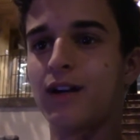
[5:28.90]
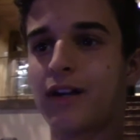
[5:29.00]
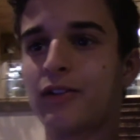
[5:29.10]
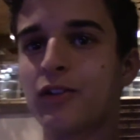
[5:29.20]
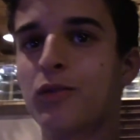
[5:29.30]
I
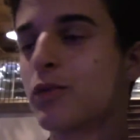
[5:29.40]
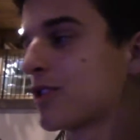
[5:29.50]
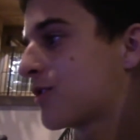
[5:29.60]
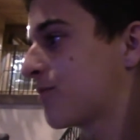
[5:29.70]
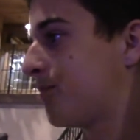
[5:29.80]
don't know
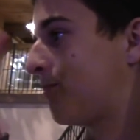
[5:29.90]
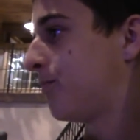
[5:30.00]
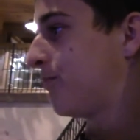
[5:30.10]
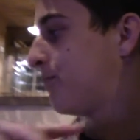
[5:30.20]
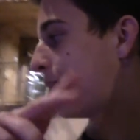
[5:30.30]
which
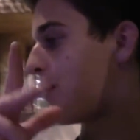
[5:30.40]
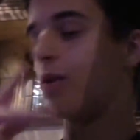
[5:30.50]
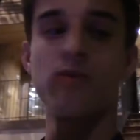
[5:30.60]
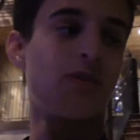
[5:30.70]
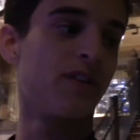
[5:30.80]

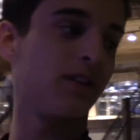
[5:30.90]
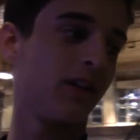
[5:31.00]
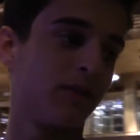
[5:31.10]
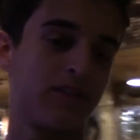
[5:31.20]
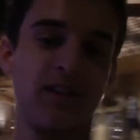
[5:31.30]
pond thing
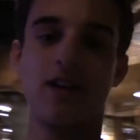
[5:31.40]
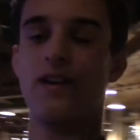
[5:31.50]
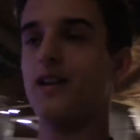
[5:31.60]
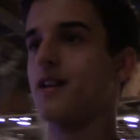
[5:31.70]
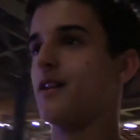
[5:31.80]
that was at.
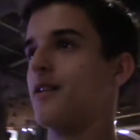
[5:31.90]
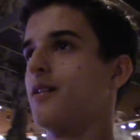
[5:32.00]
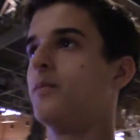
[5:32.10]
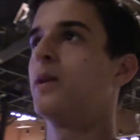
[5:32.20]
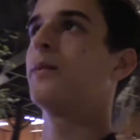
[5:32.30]

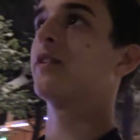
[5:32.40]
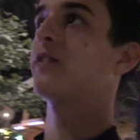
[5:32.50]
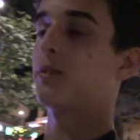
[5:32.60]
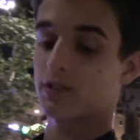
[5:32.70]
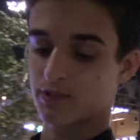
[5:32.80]
Maybe if
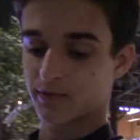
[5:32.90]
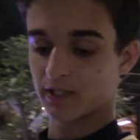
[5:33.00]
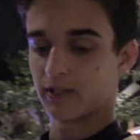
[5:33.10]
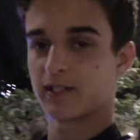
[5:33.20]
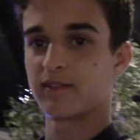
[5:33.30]
I watch a video, I can